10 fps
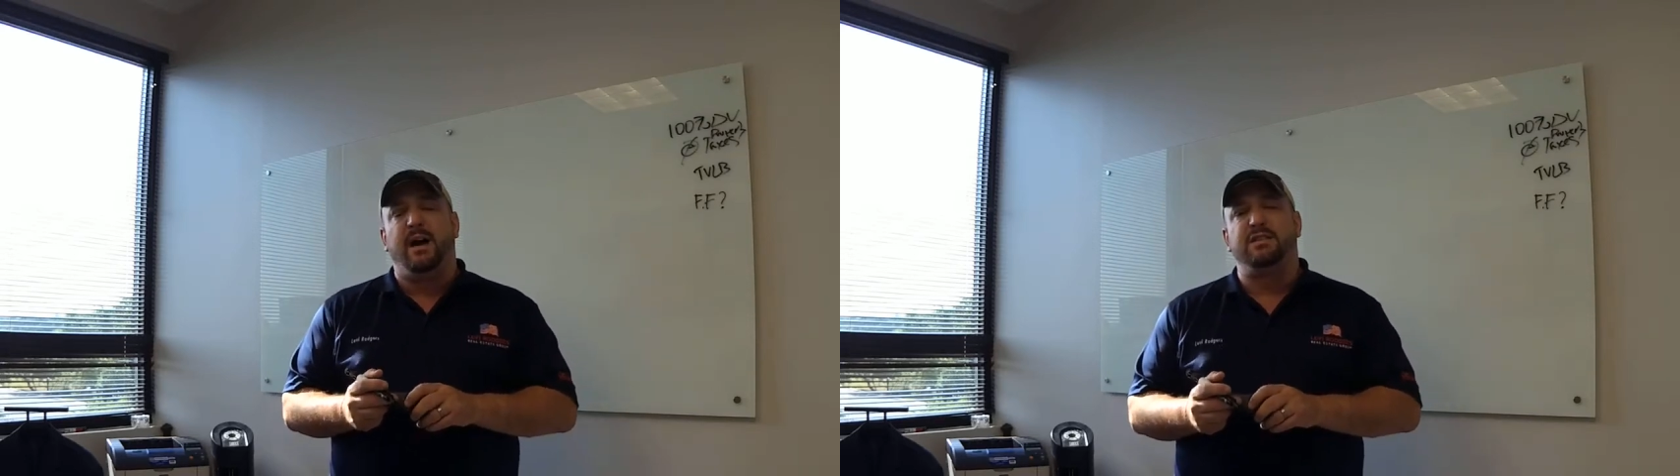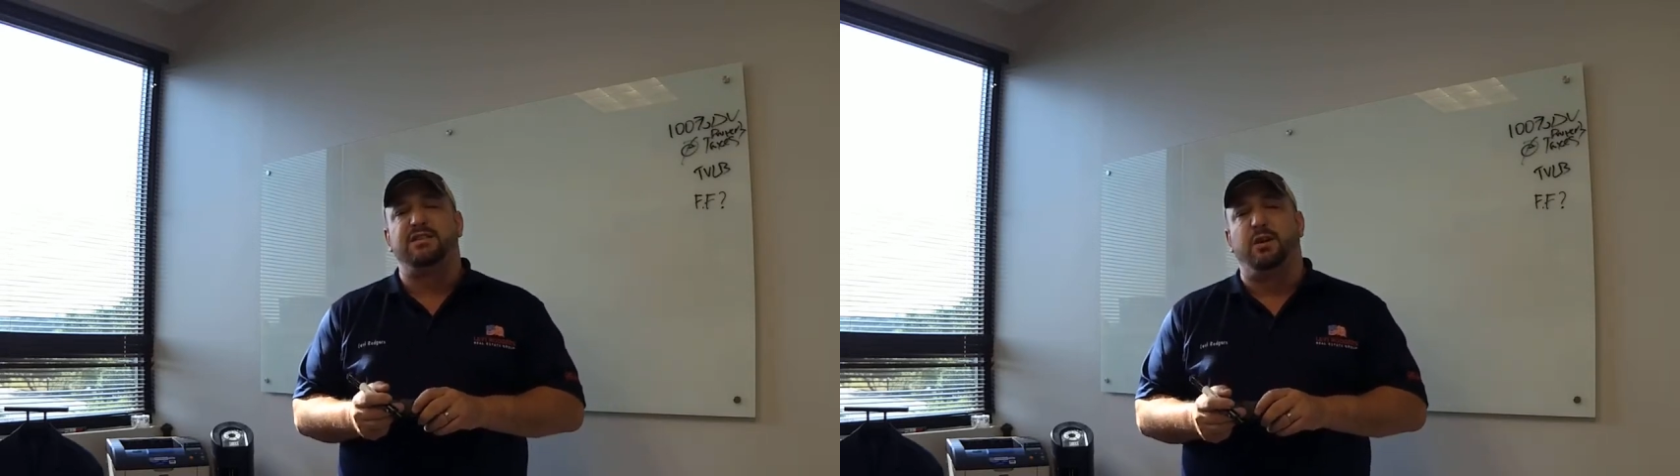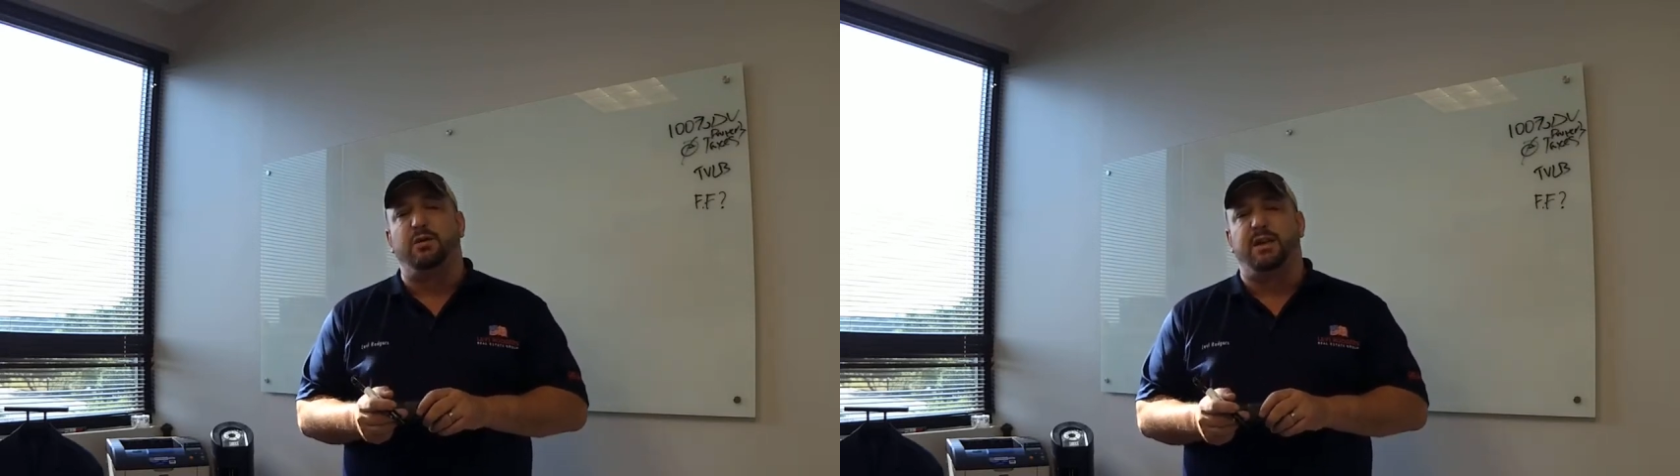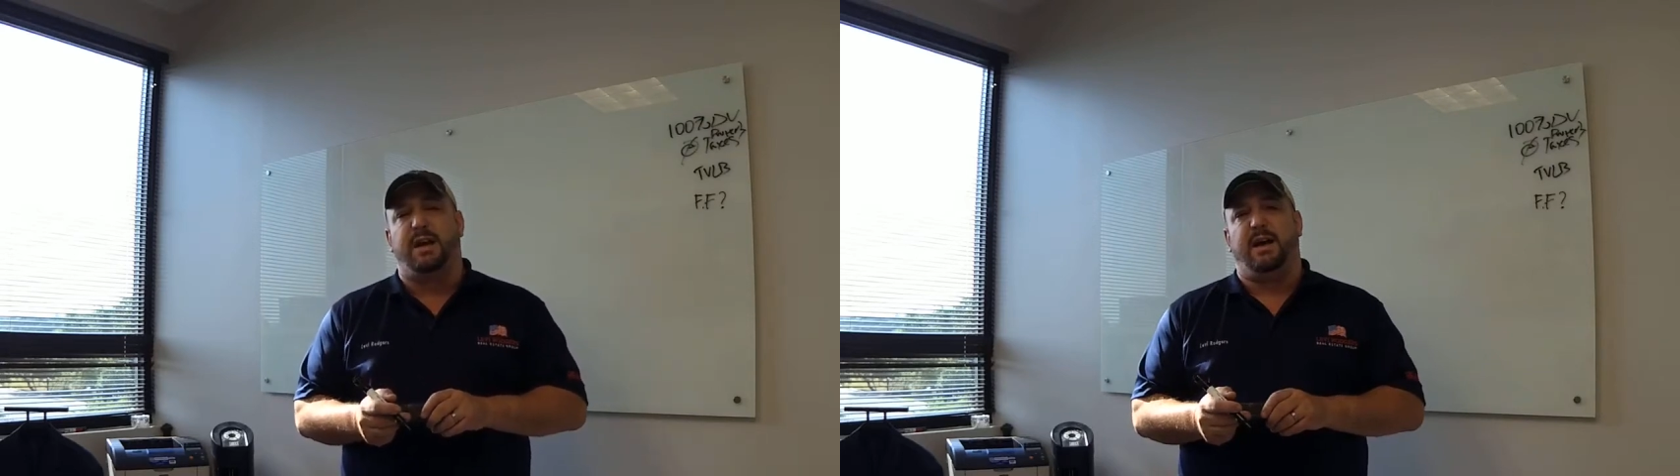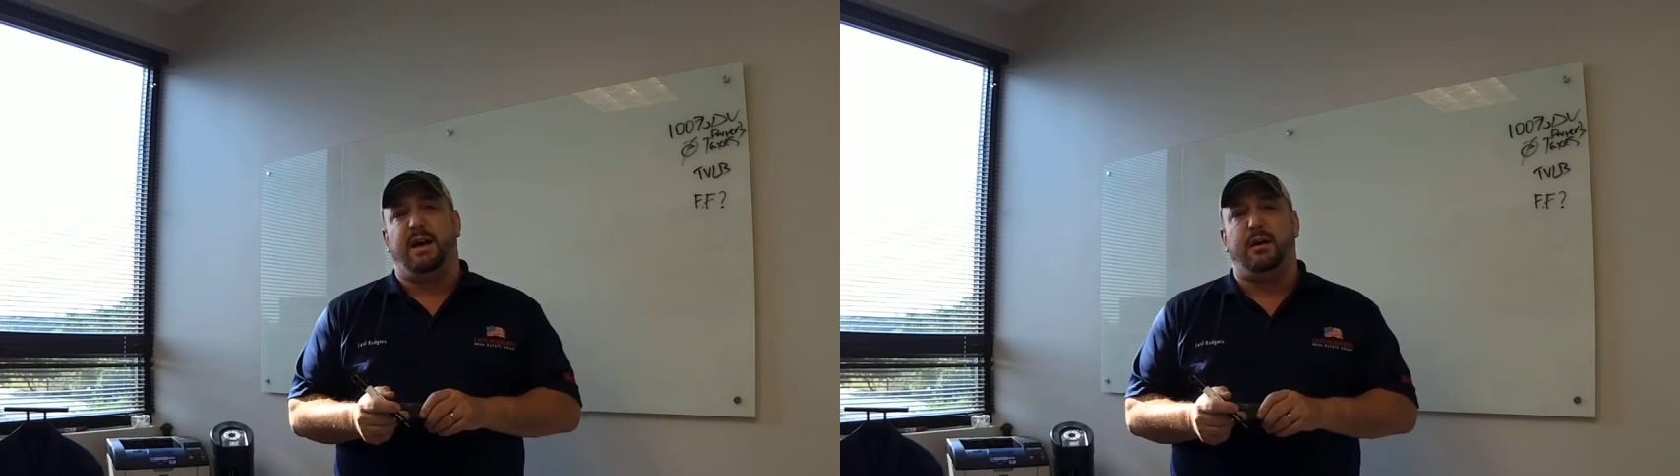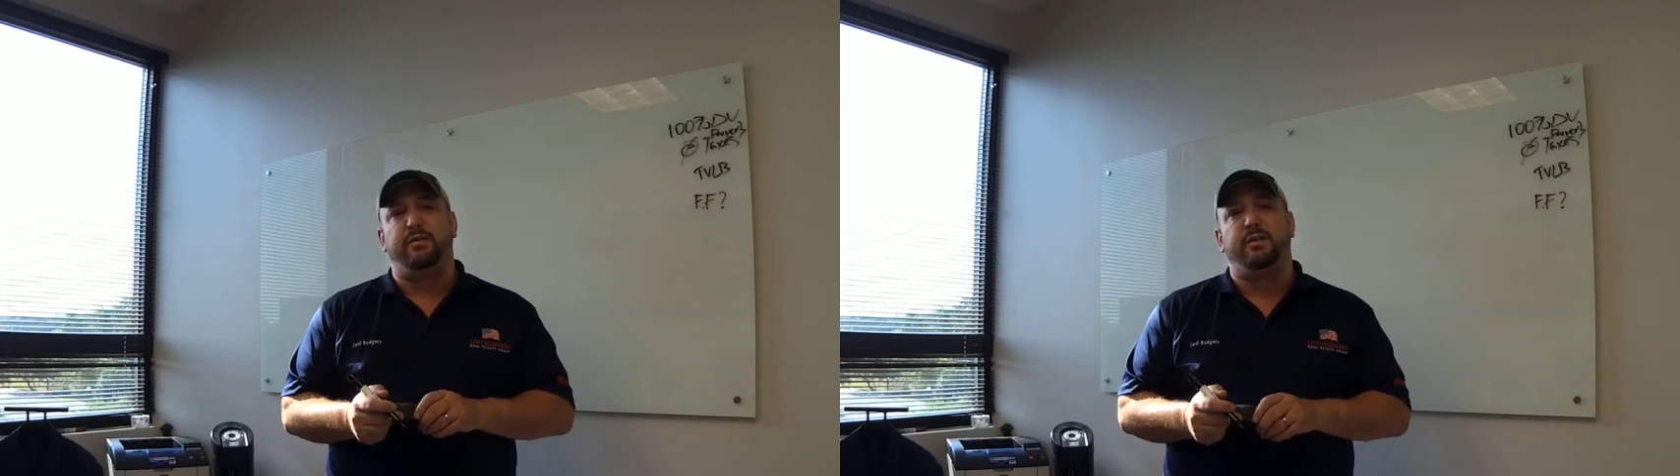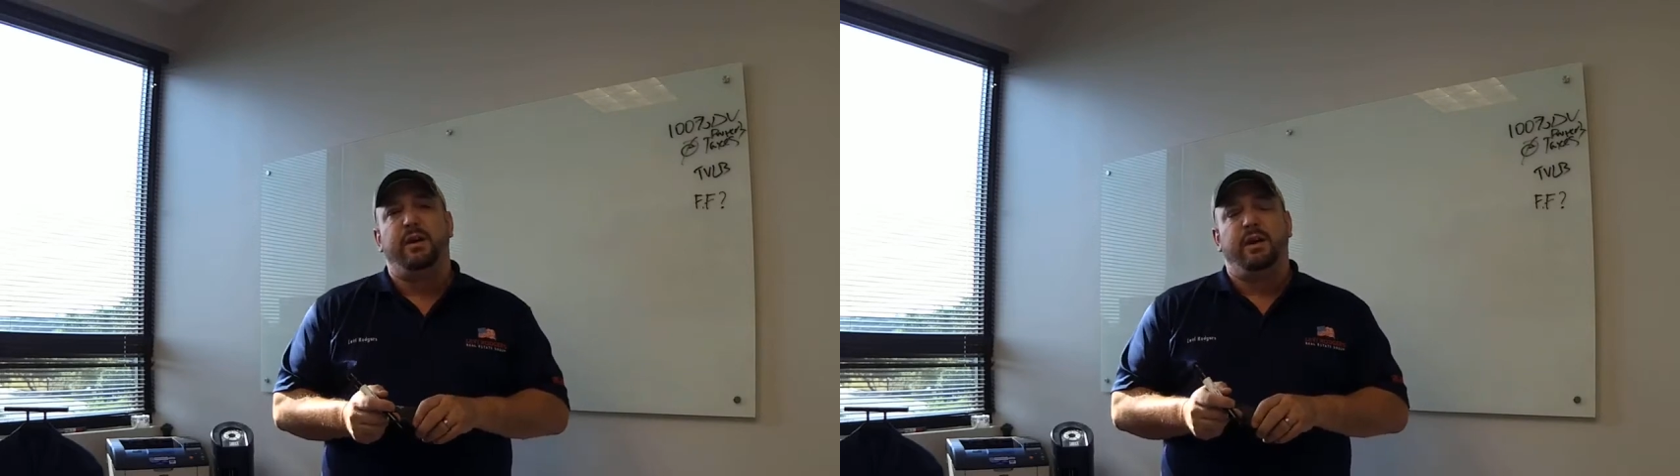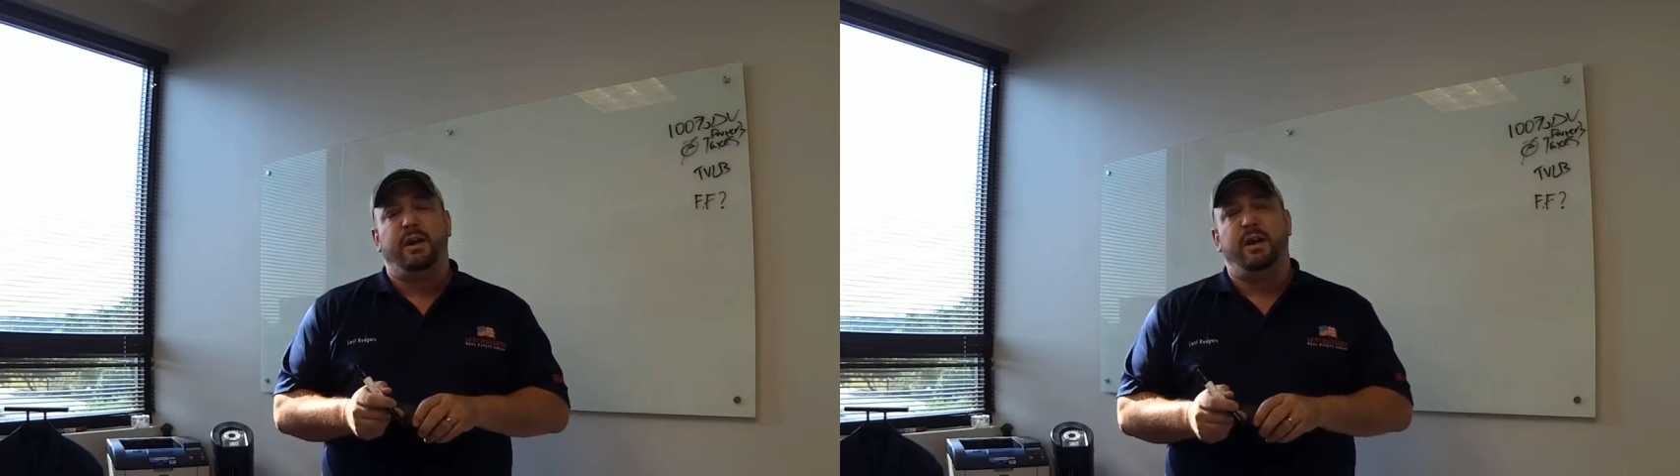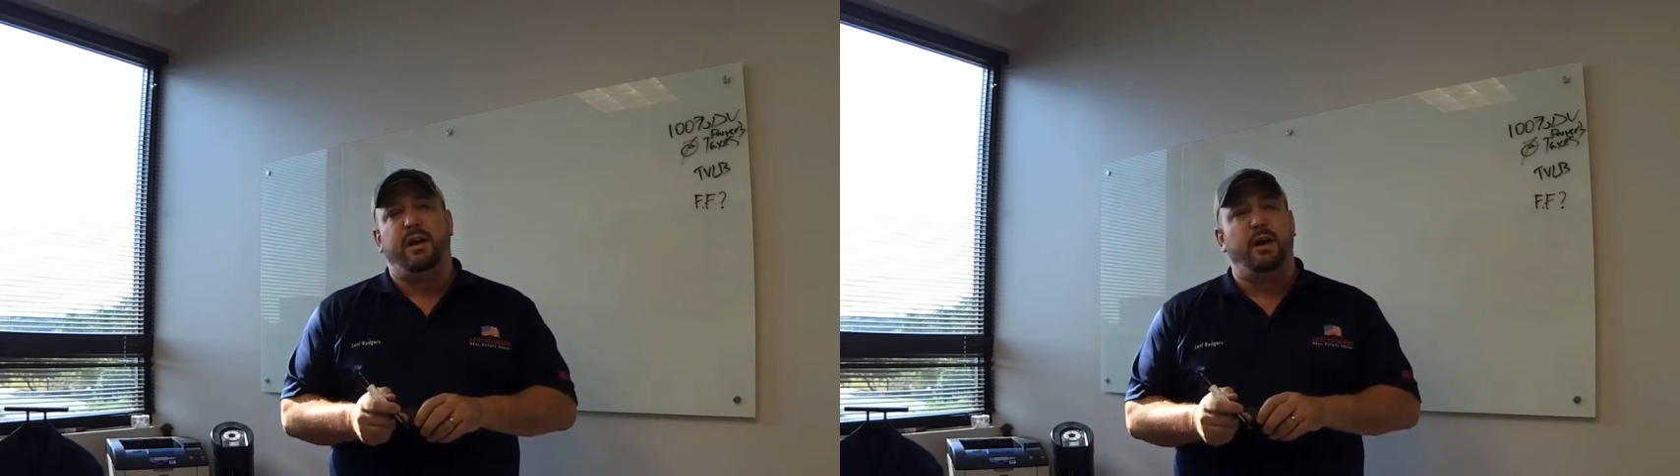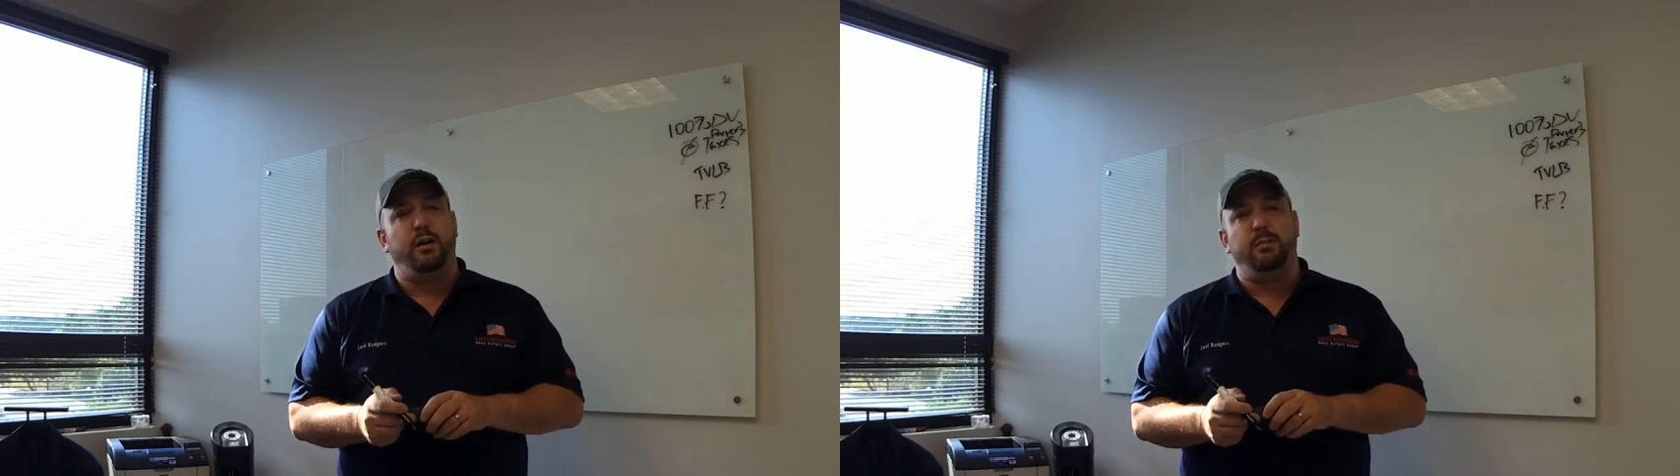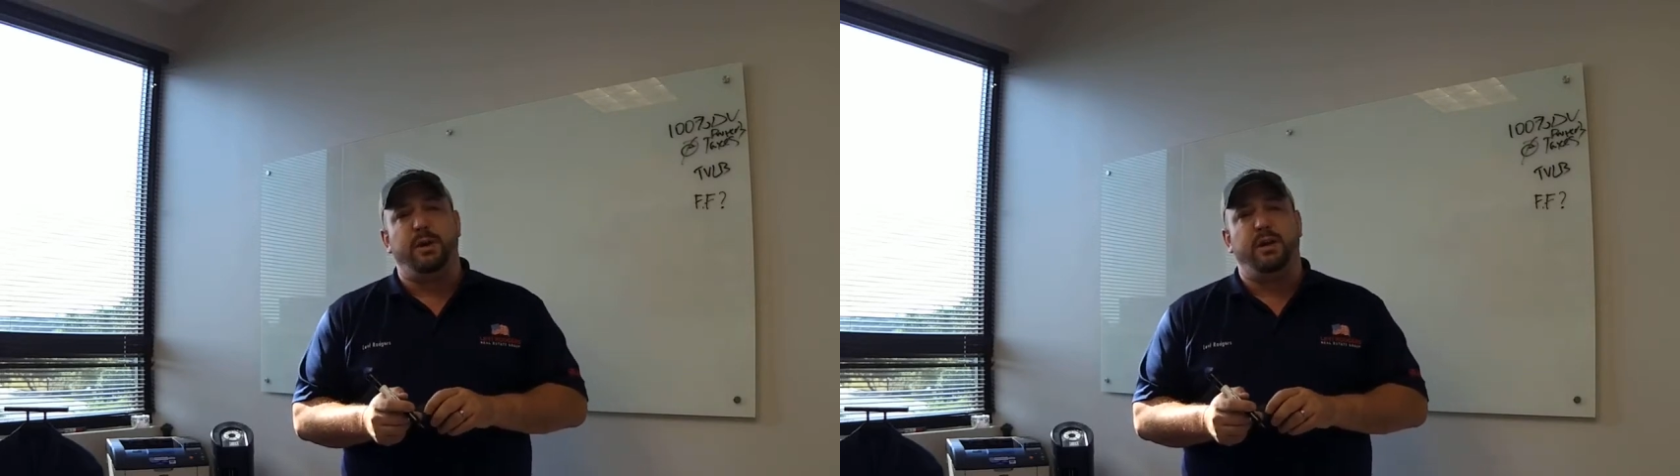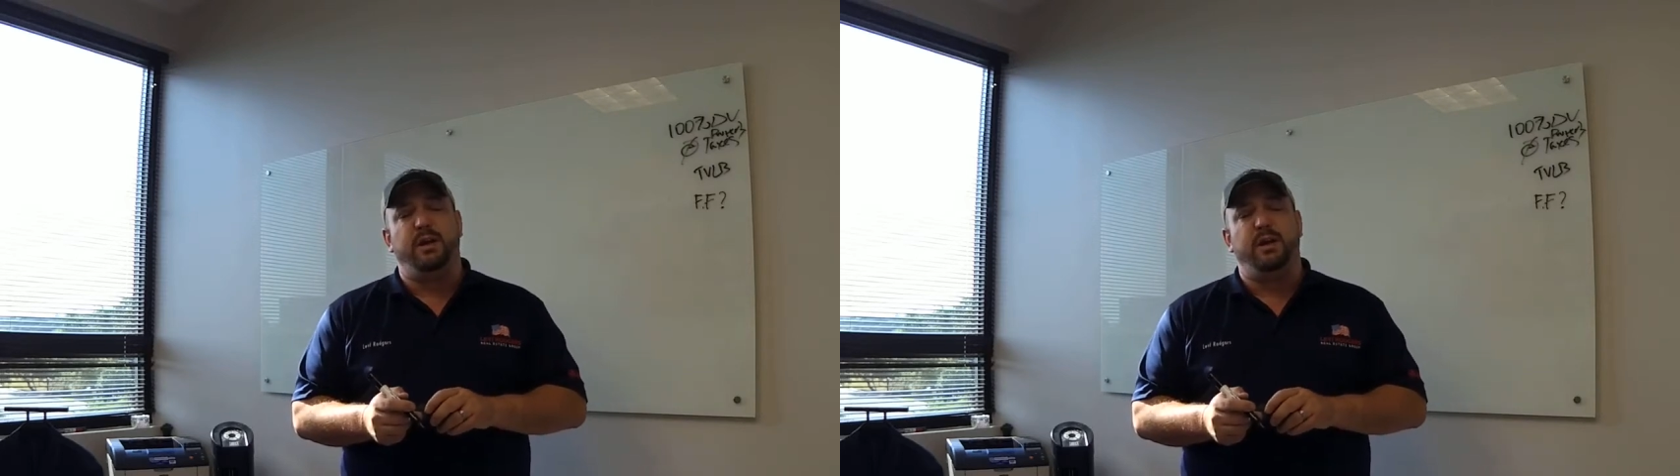I sold that house, and it helped me.